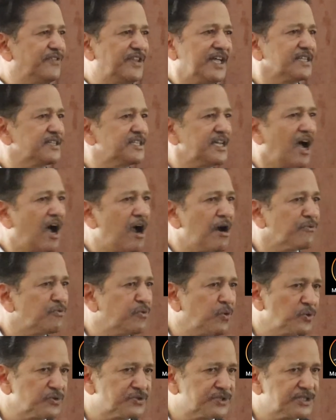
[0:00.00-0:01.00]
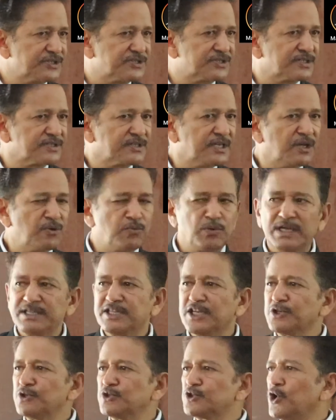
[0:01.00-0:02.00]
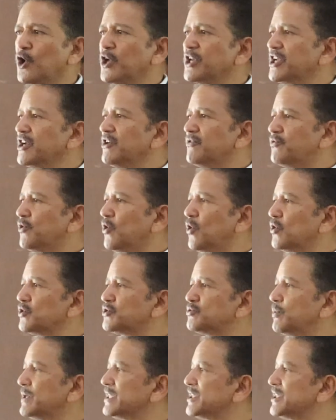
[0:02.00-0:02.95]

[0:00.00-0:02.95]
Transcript: than the armed forces. Whether you join Air Force,